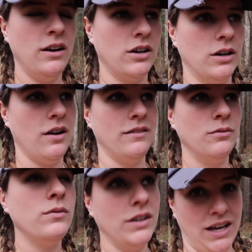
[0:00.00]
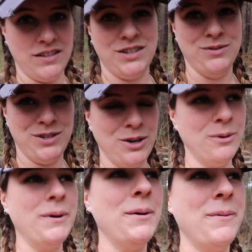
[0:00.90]
or on, well, yes,
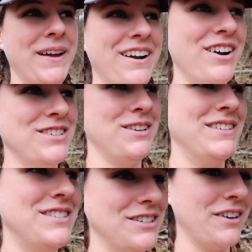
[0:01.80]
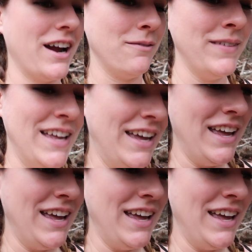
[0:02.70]
YouTube, but also Instagram,